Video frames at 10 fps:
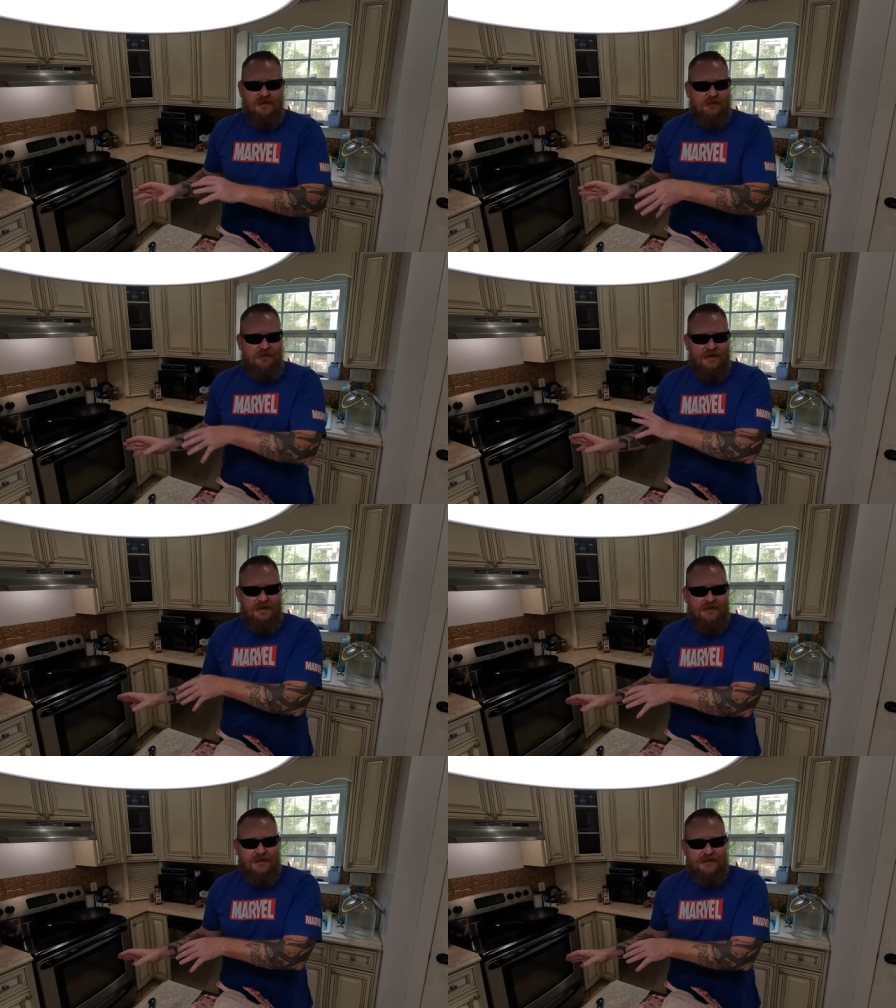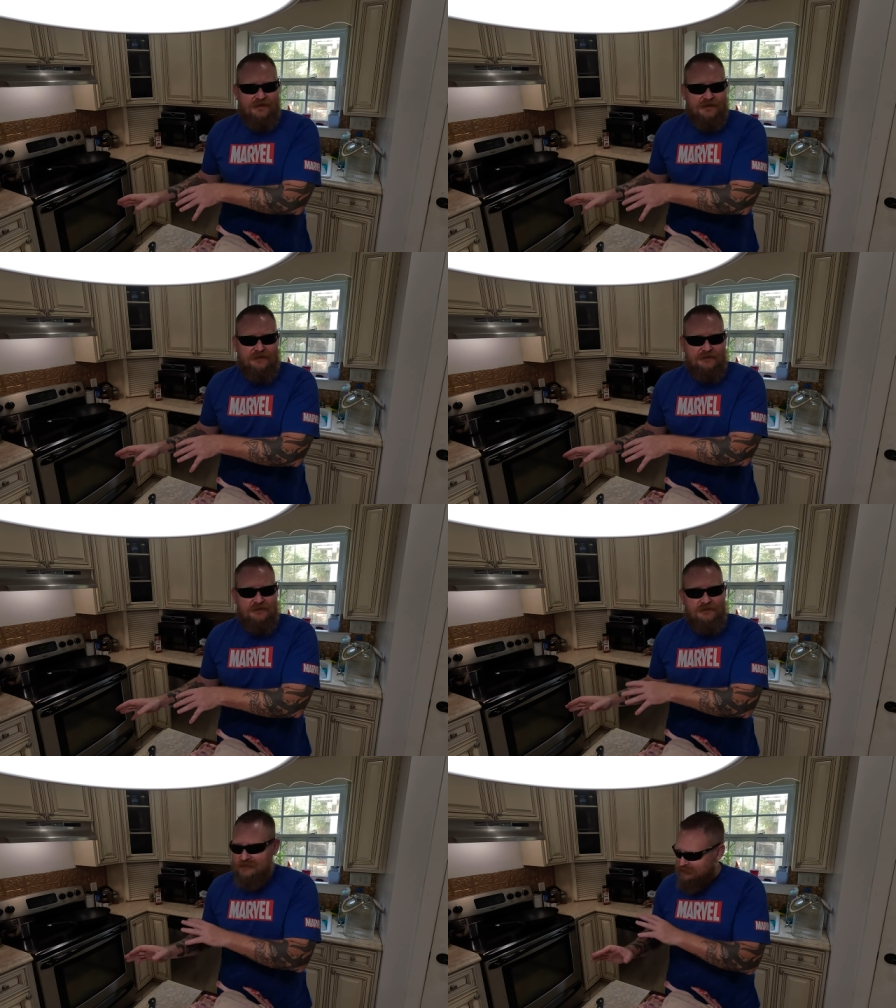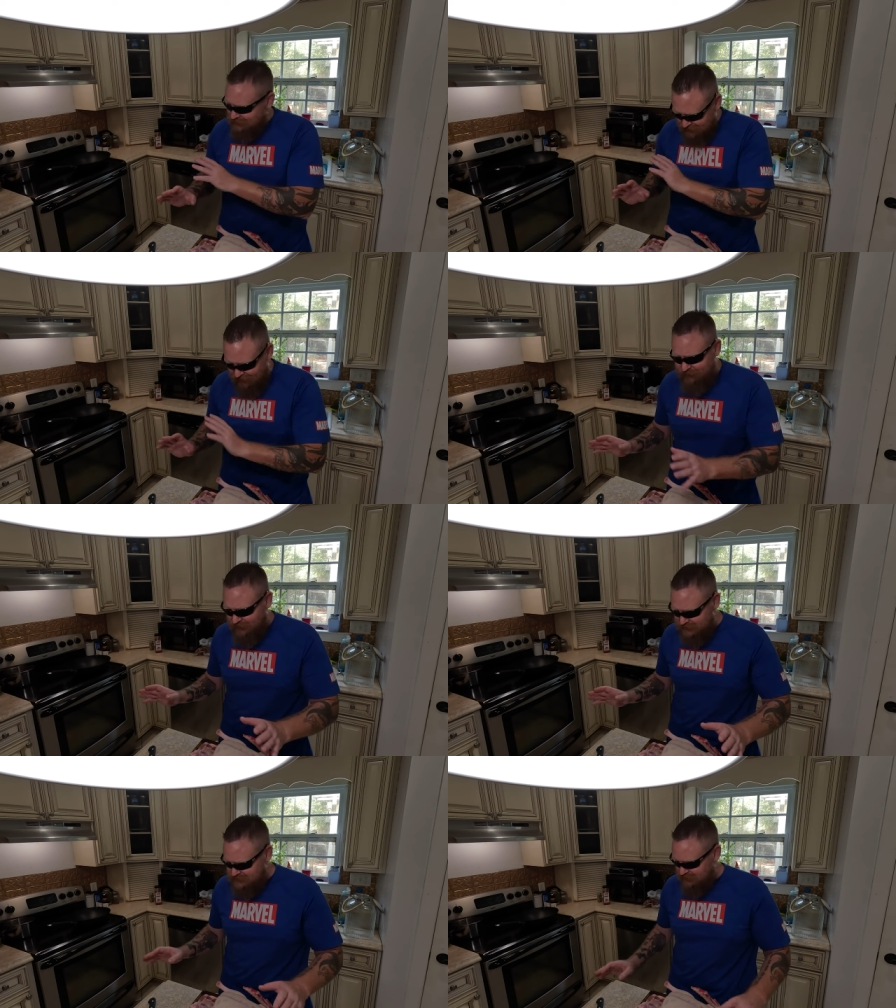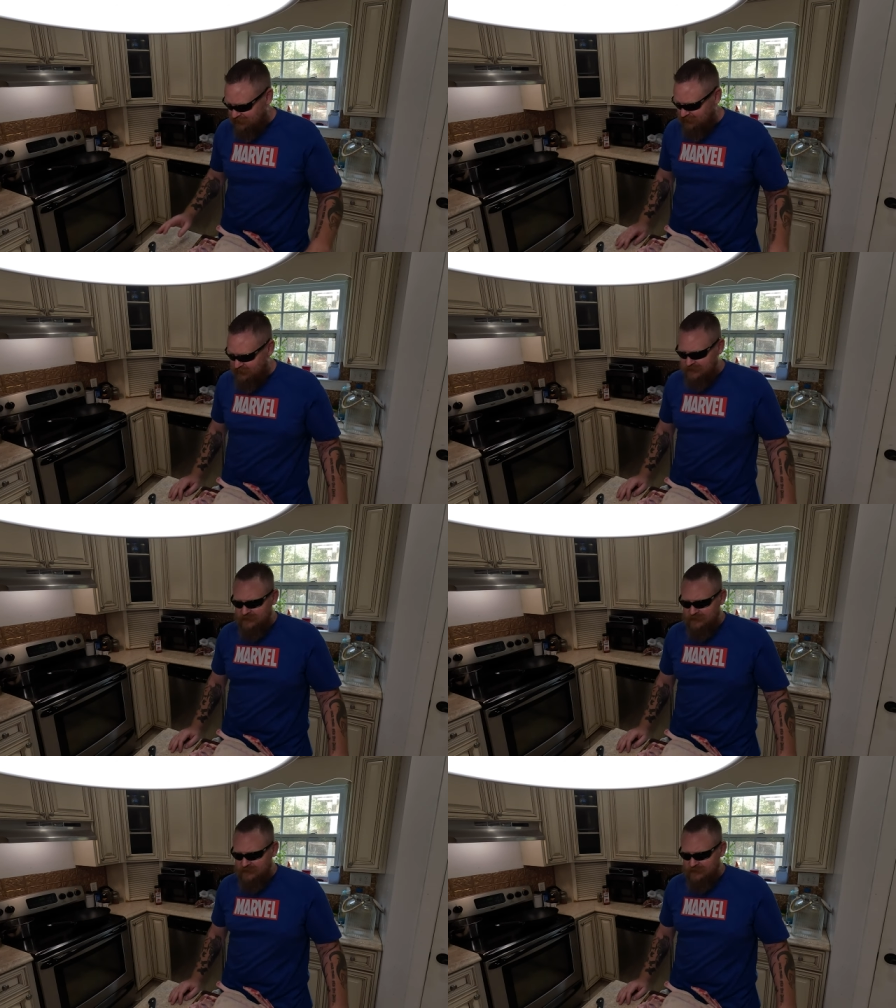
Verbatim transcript: I'm that guy now. I'm very sorry.